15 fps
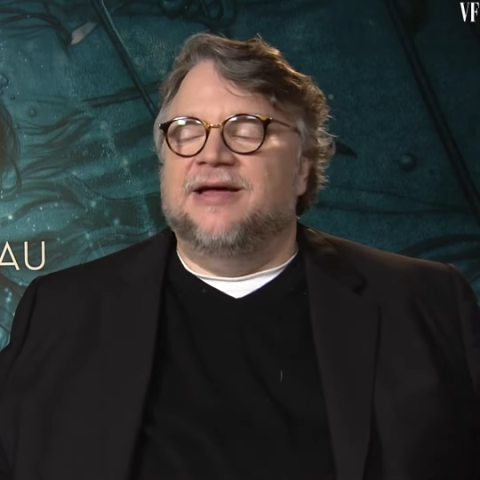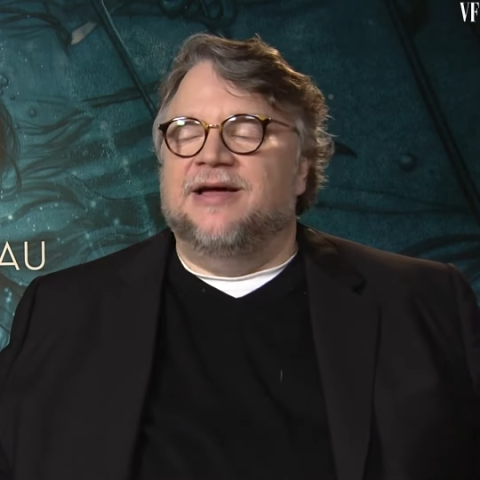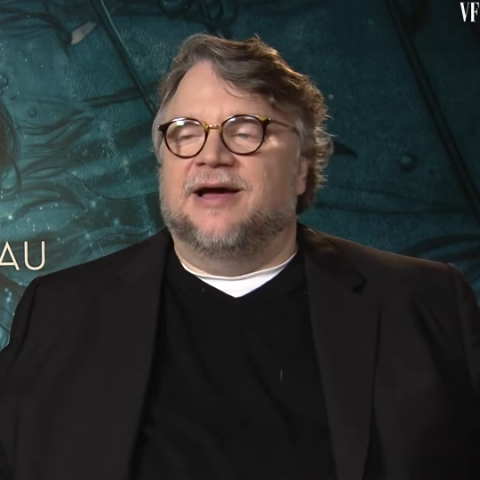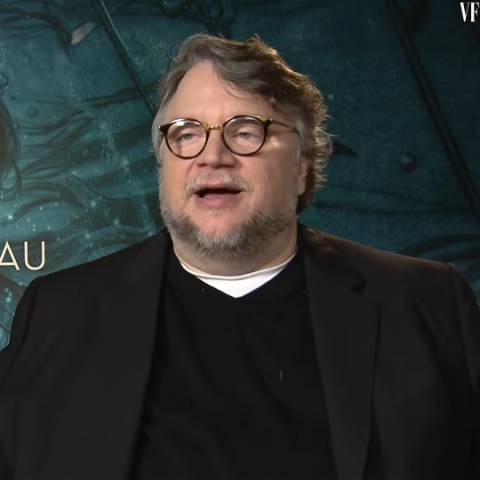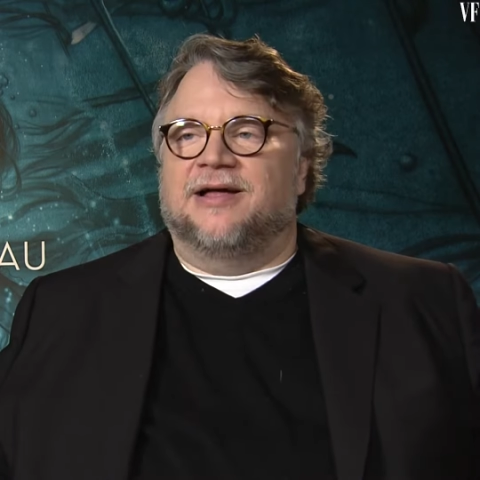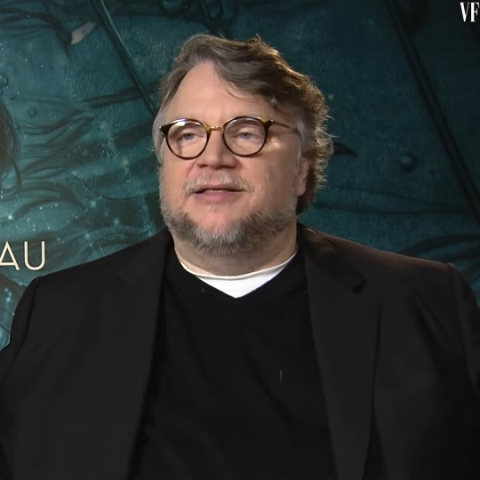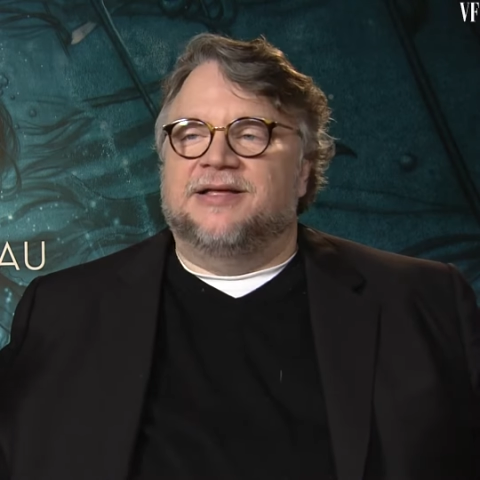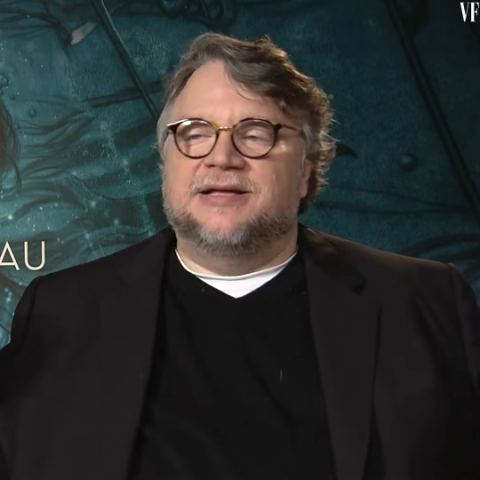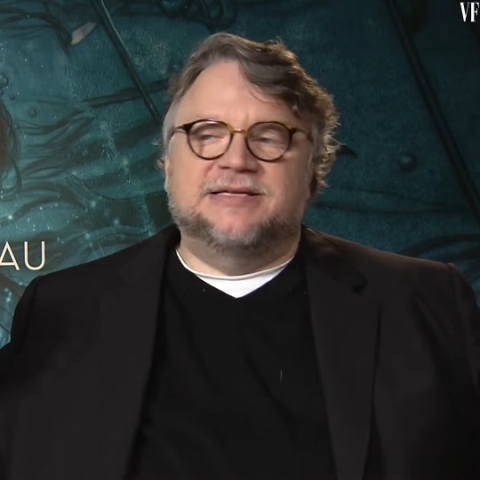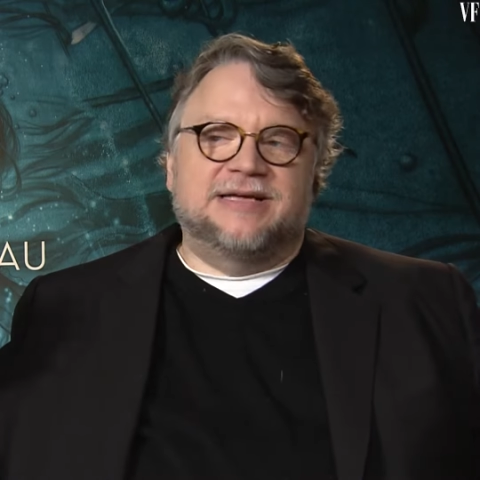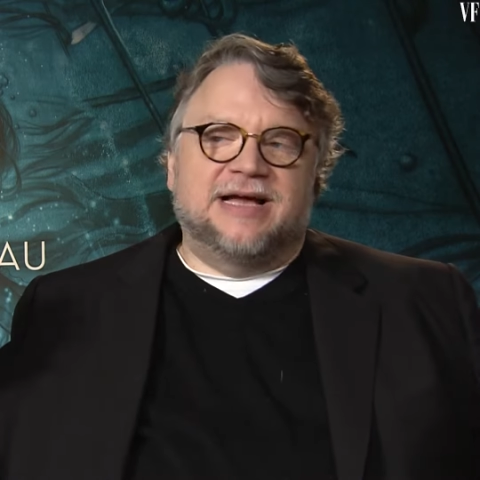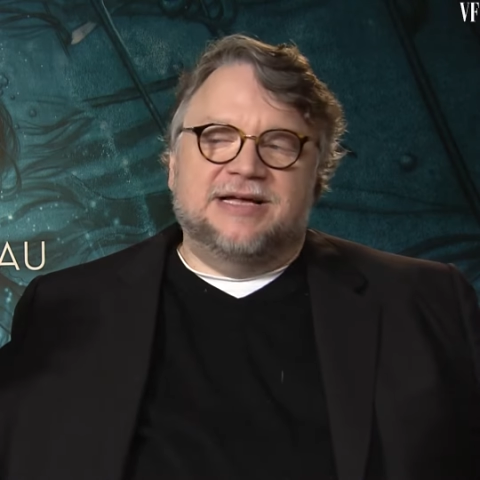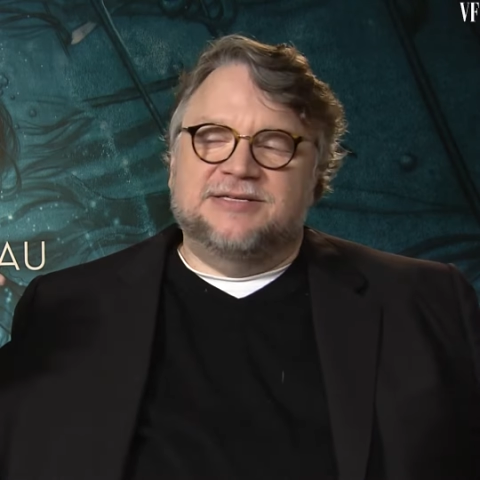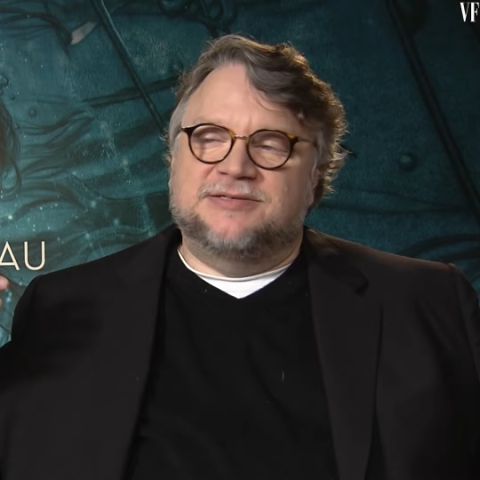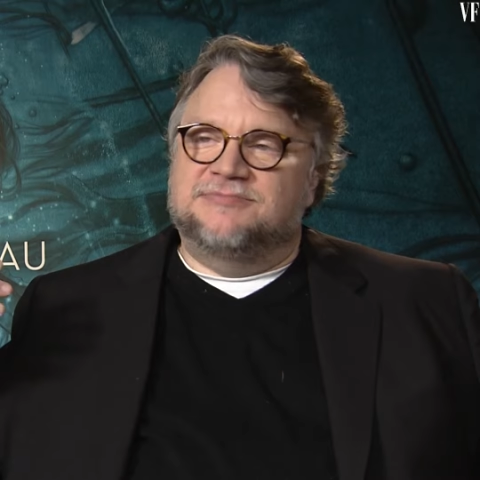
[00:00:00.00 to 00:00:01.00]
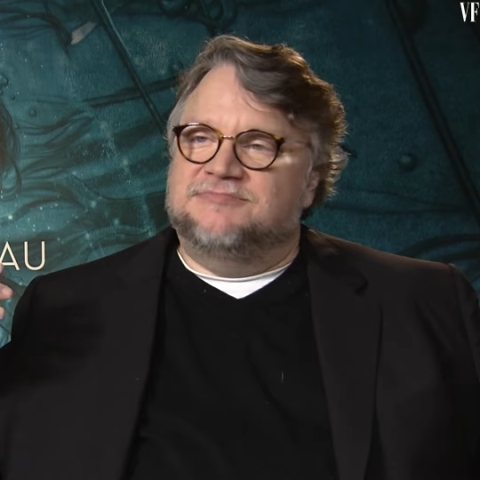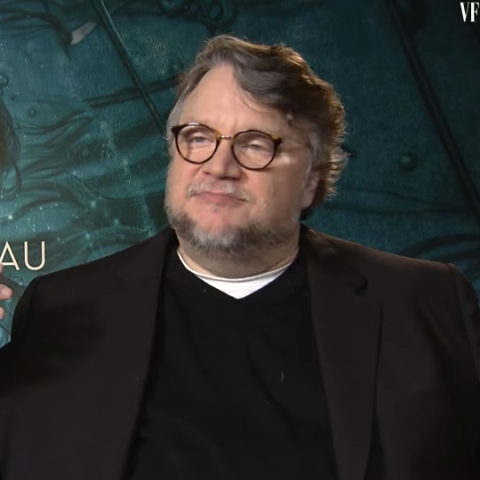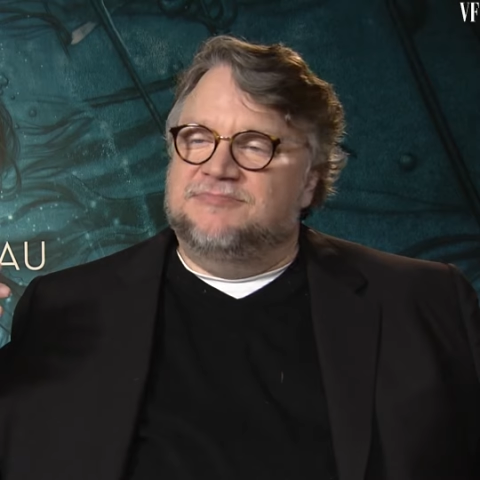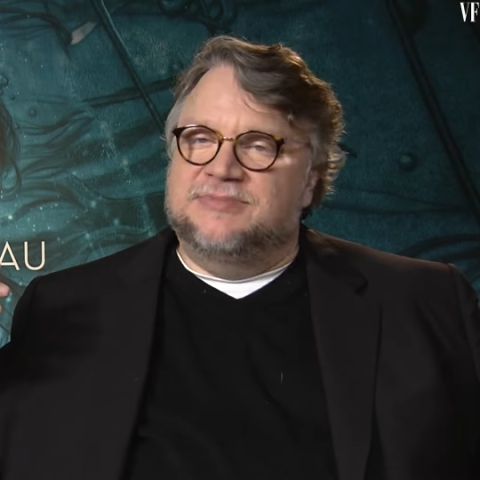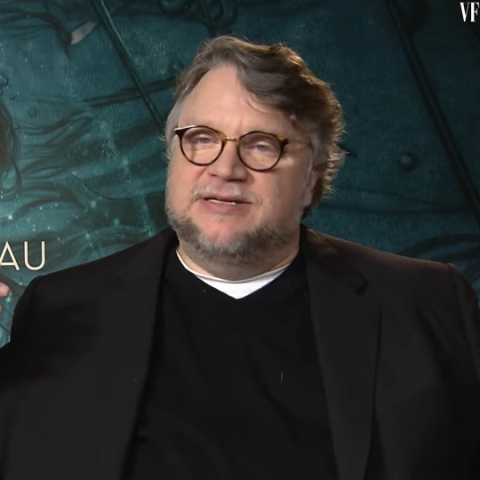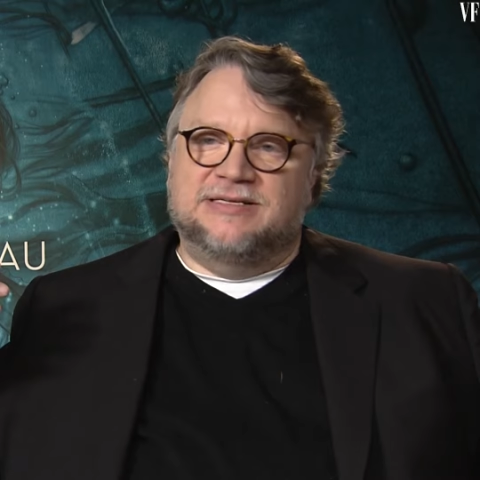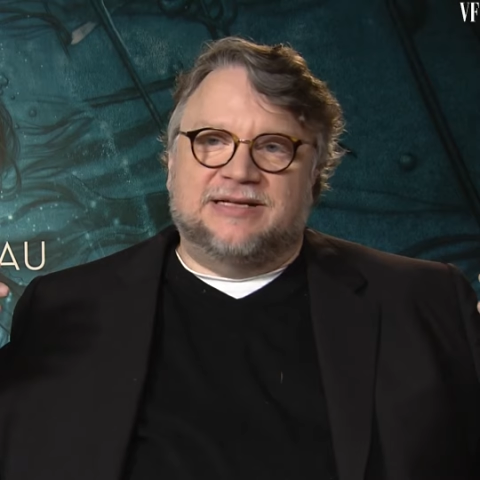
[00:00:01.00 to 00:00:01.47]
and these guys,
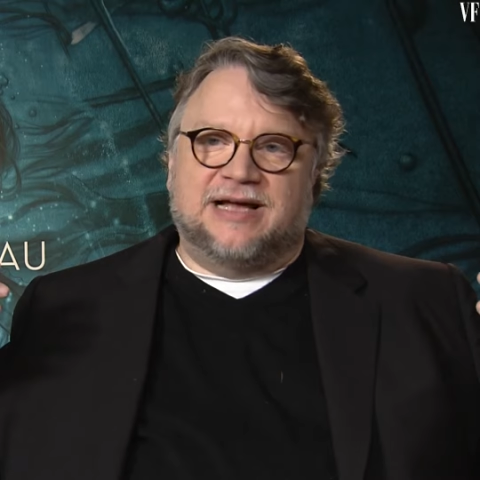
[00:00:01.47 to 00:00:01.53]
these